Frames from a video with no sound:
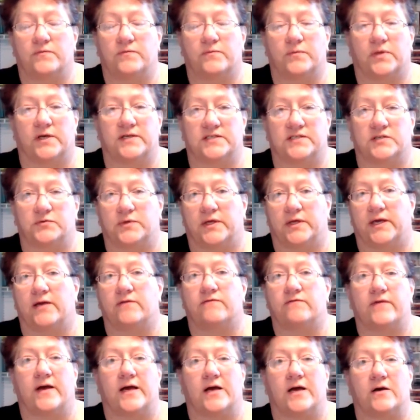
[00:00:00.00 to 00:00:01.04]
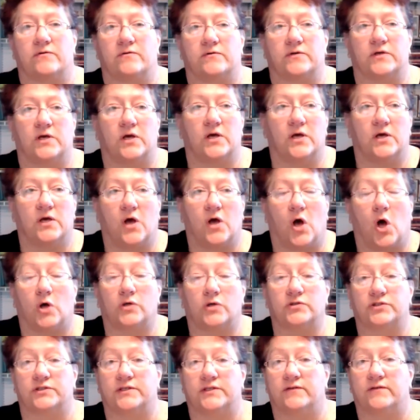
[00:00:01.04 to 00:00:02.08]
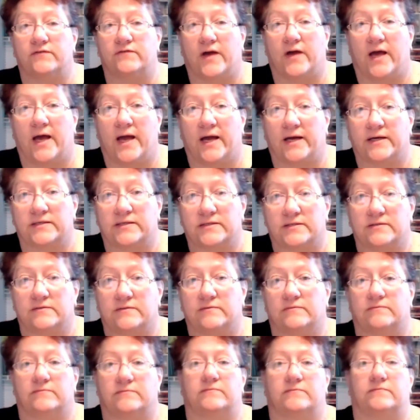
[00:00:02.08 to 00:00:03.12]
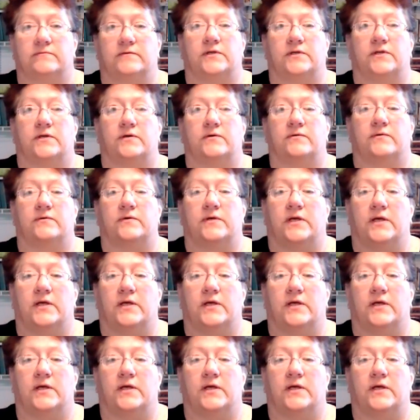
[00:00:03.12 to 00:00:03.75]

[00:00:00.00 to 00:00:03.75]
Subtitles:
places where they had found alternate facts, you know.